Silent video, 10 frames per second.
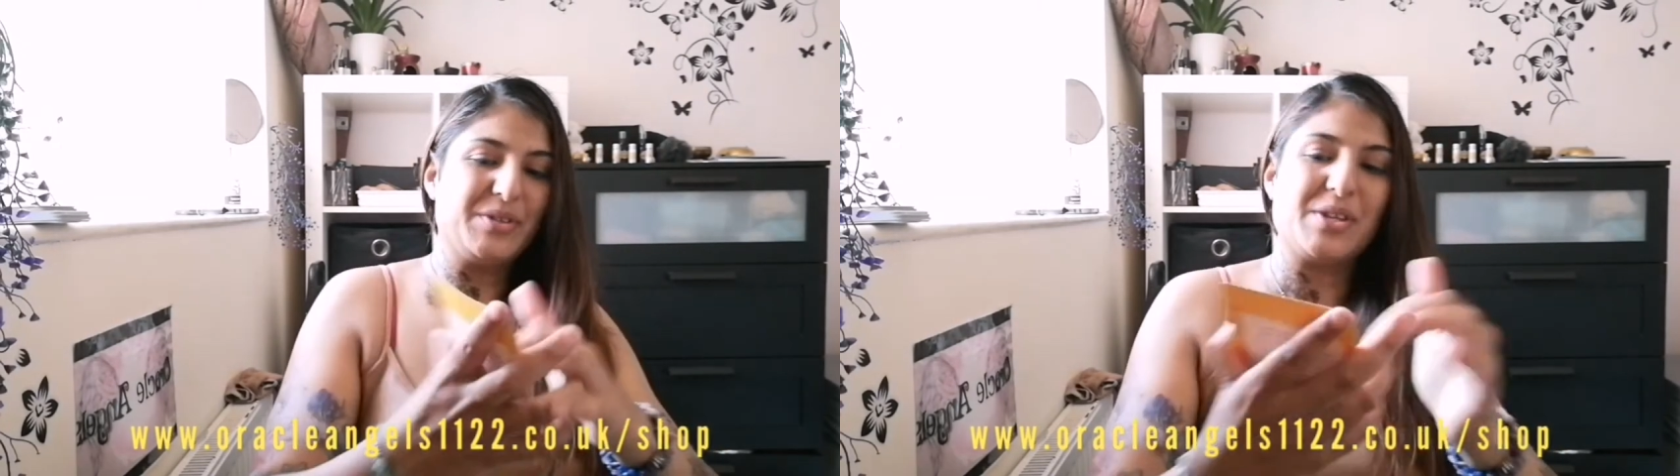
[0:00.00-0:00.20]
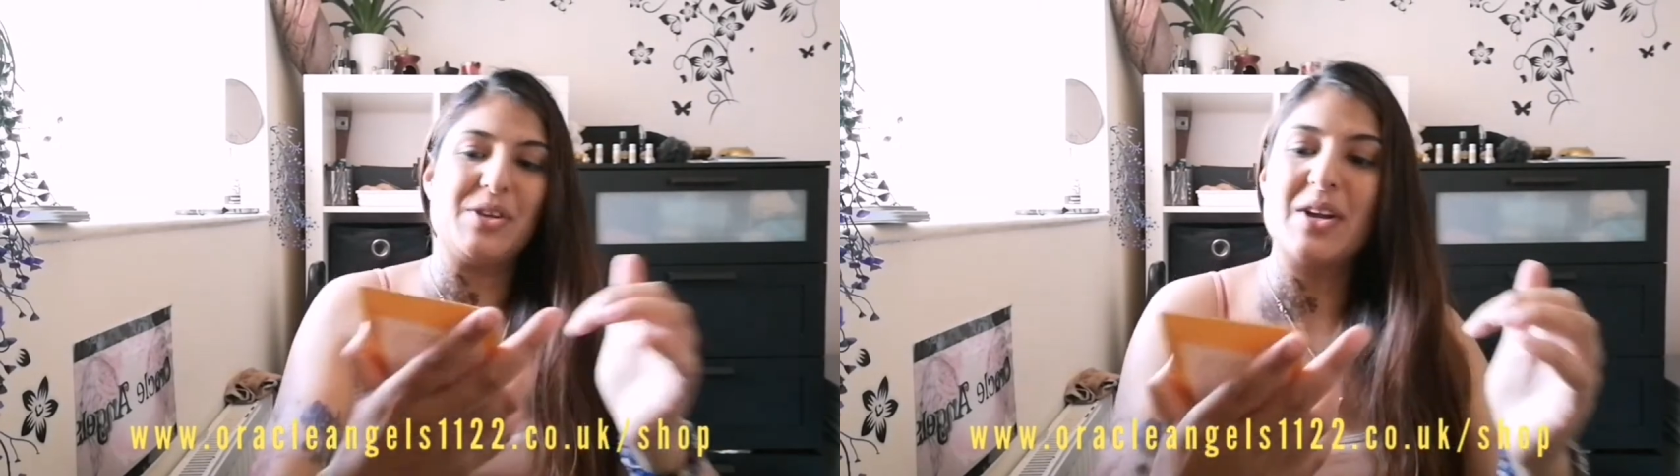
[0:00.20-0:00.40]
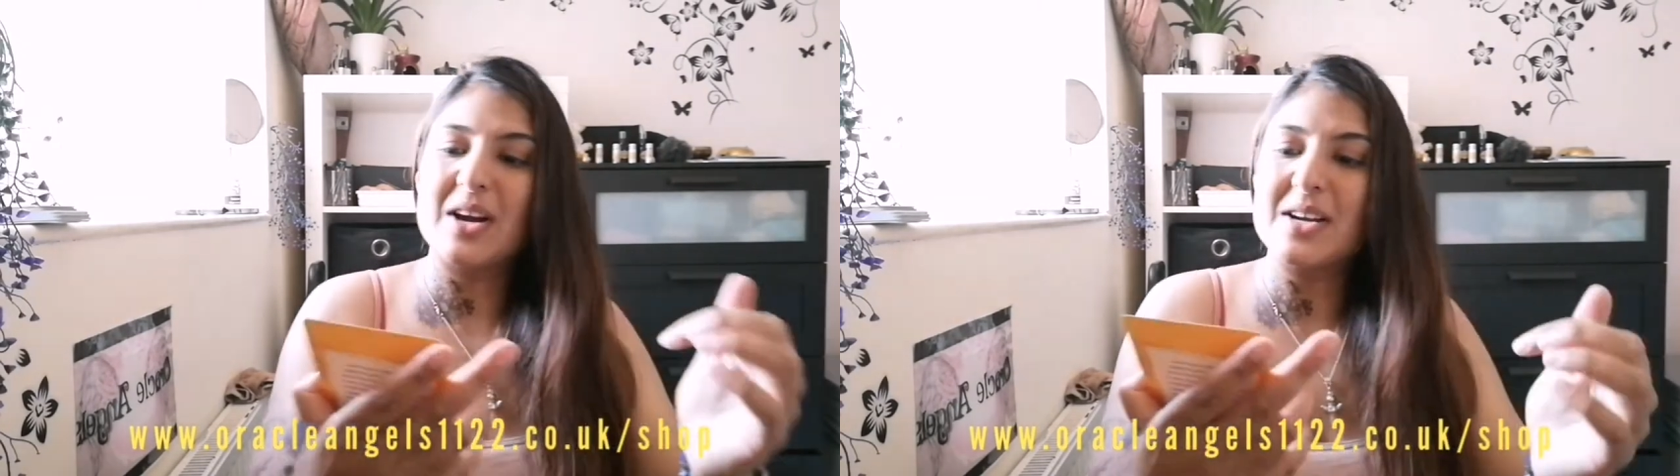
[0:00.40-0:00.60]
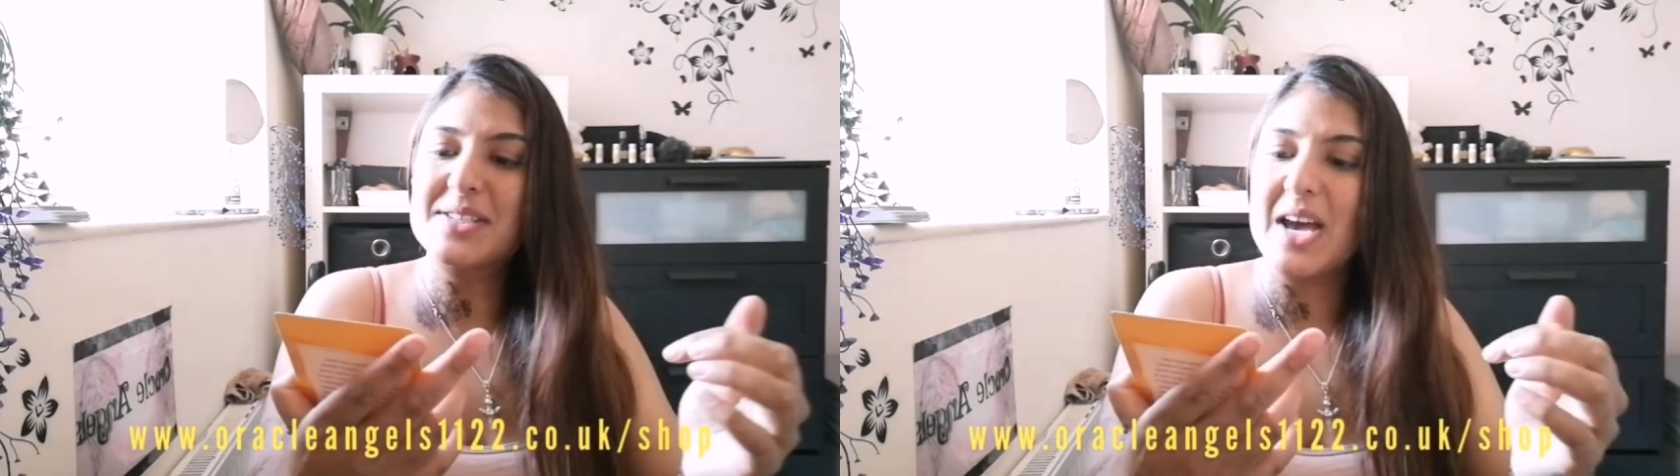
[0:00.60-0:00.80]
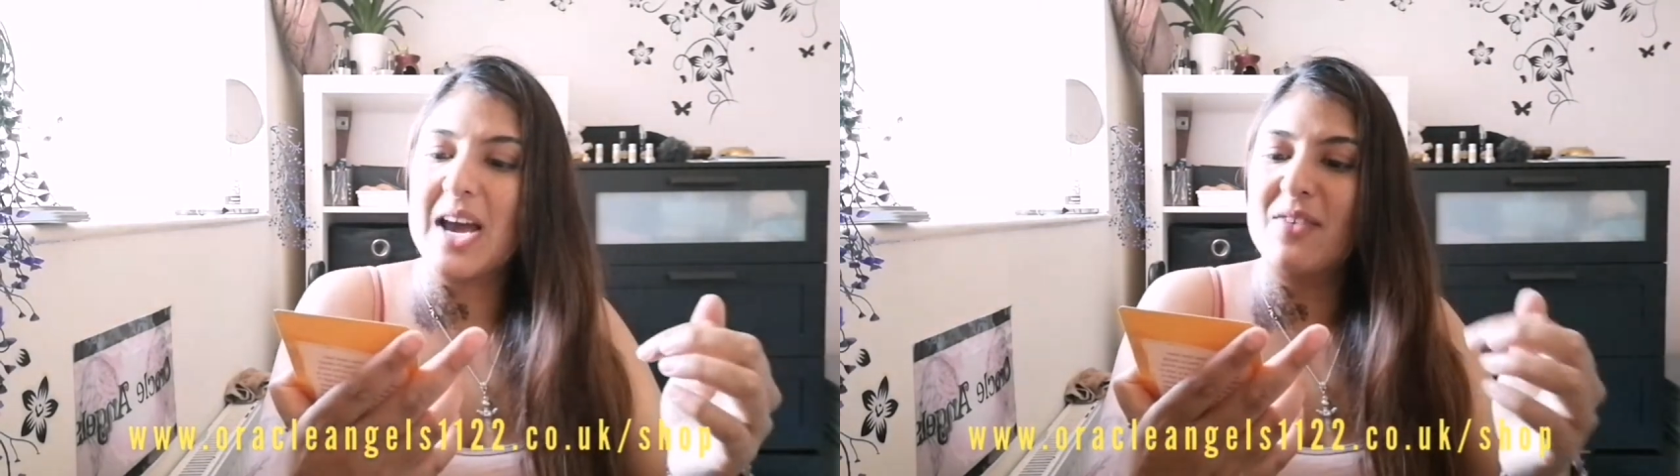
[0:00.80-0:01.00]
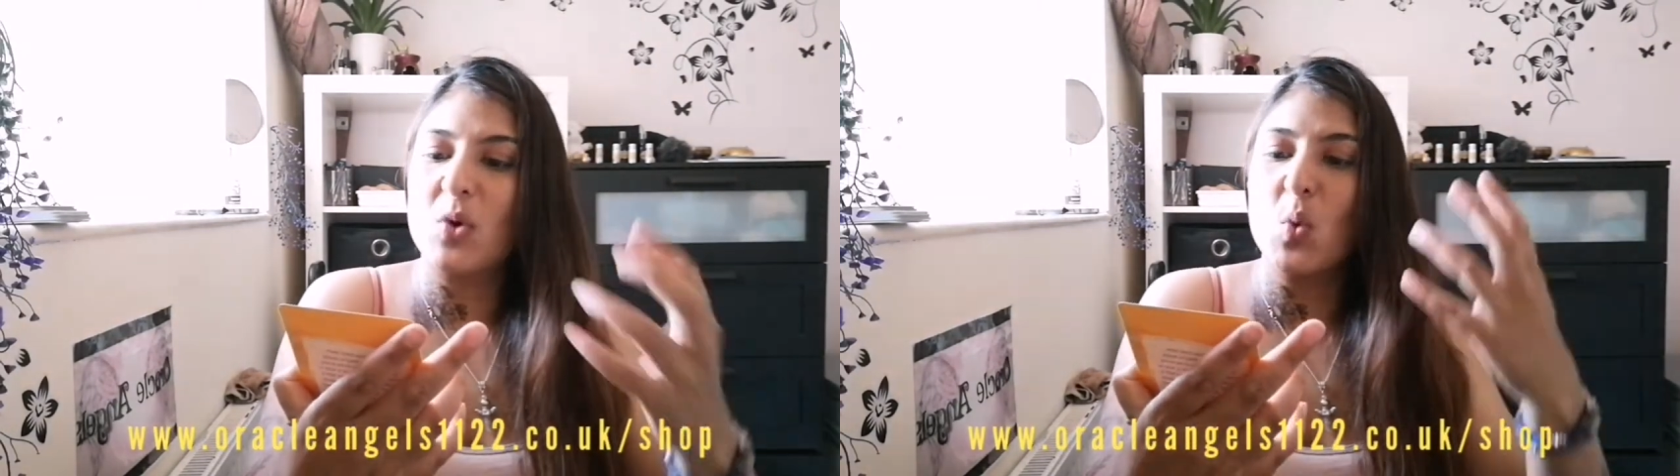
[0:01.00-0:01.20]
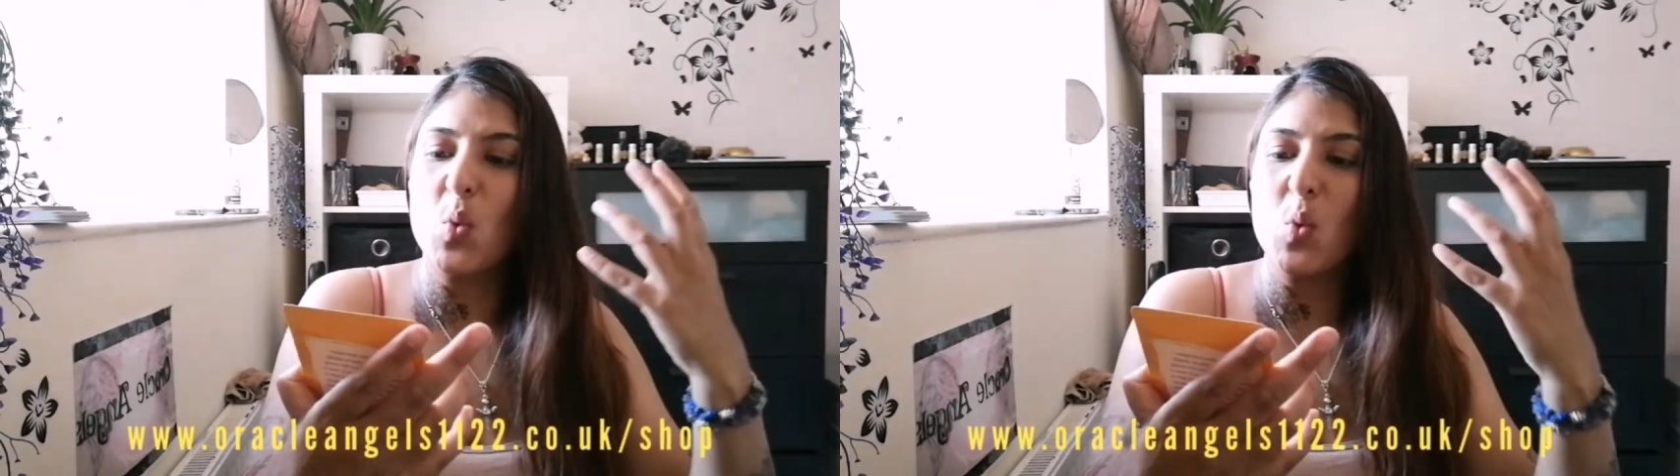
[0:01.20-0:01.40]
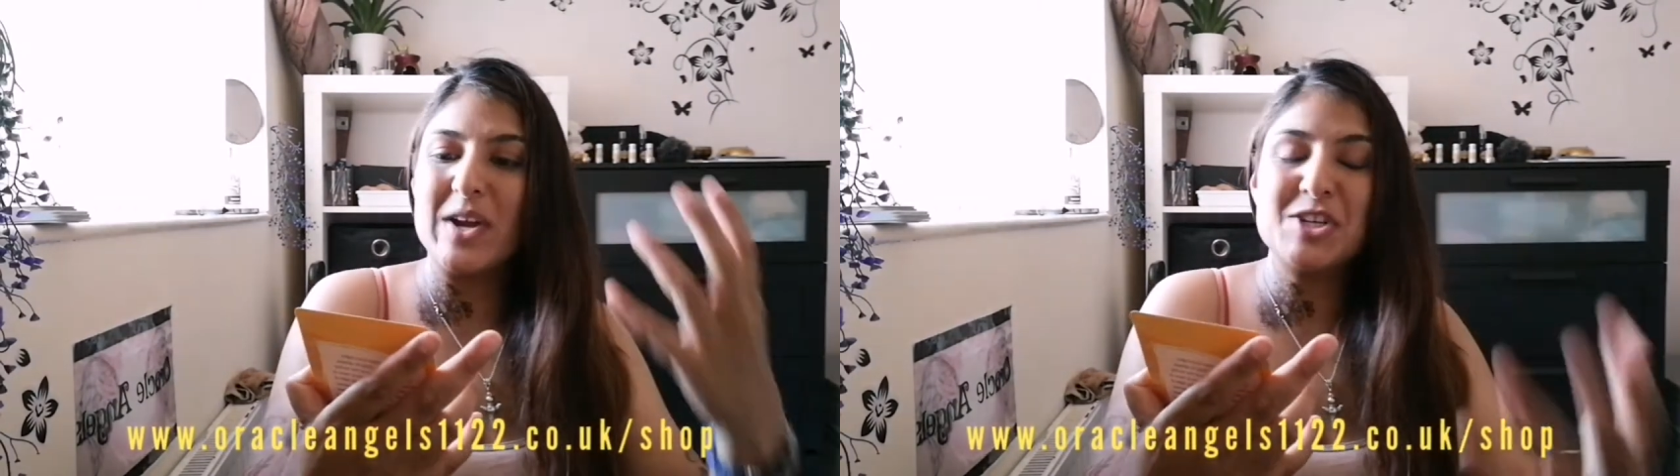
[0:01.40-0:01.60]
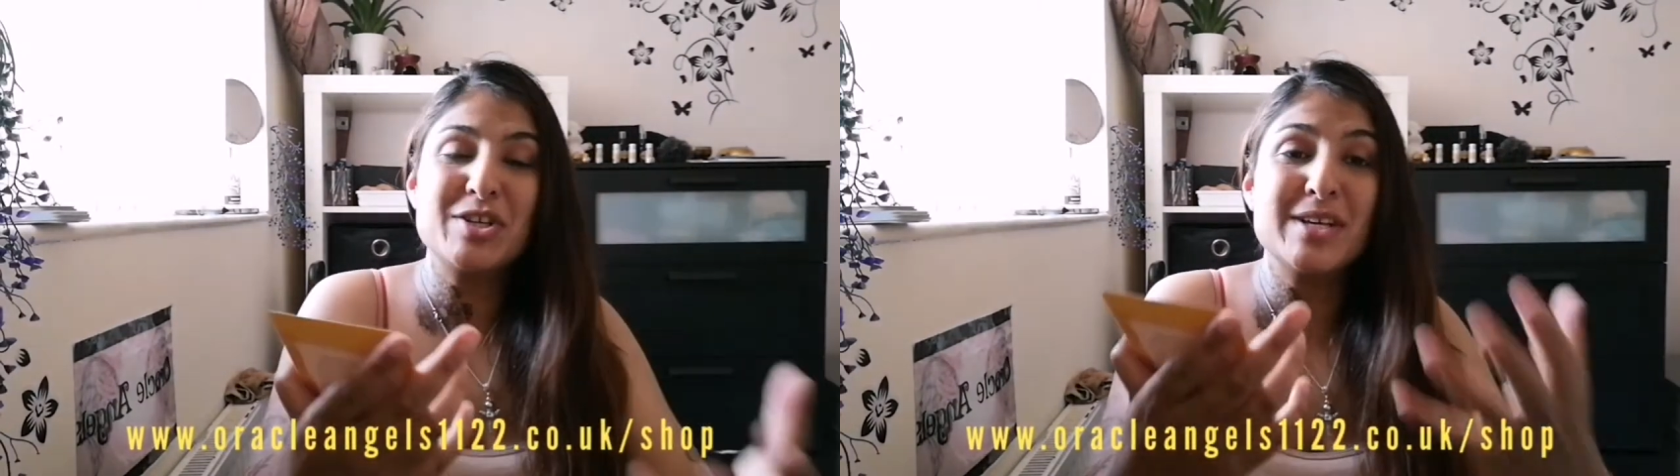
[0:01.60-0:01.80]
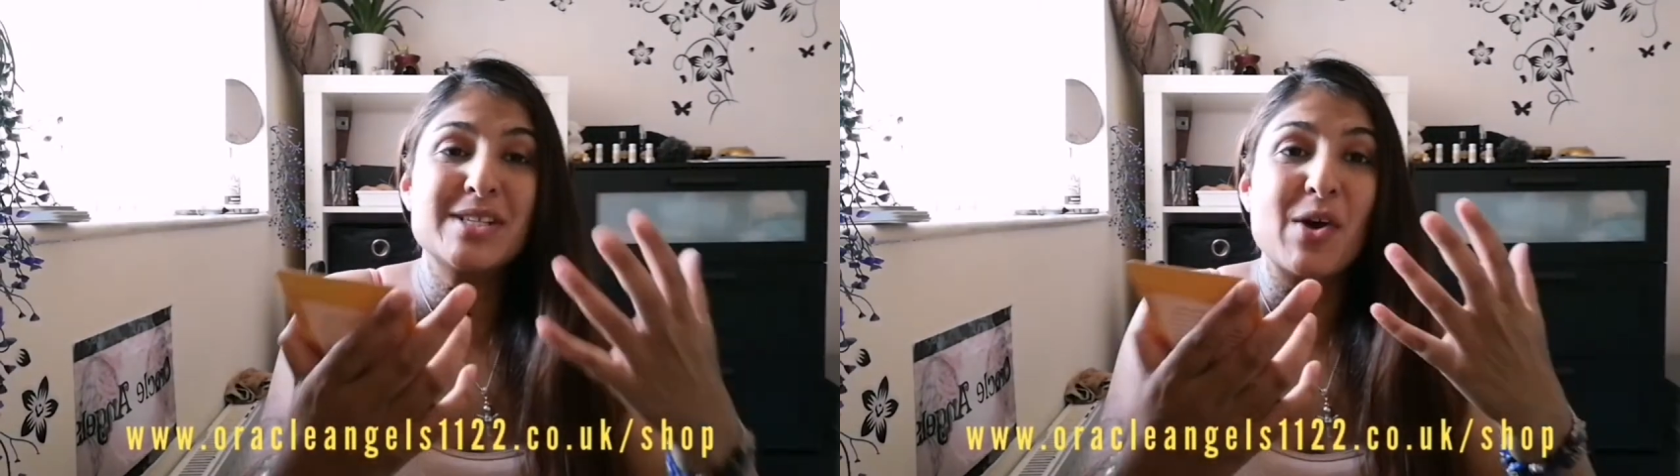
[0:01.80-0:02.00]
So you guys have
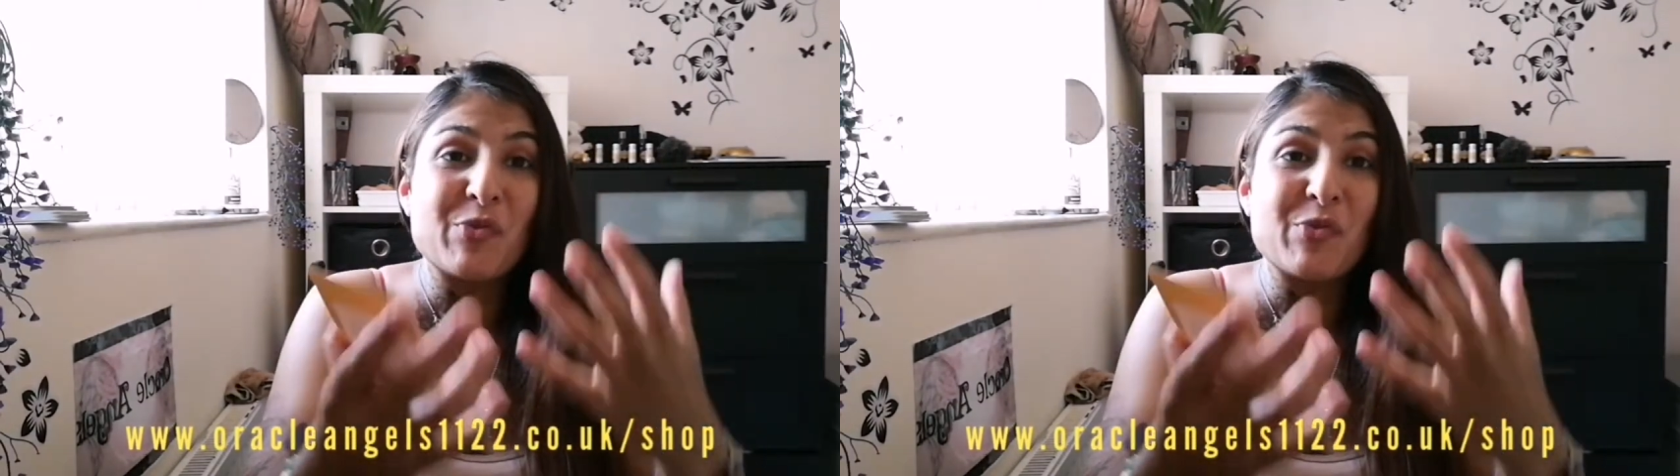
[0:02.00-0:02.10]
wishes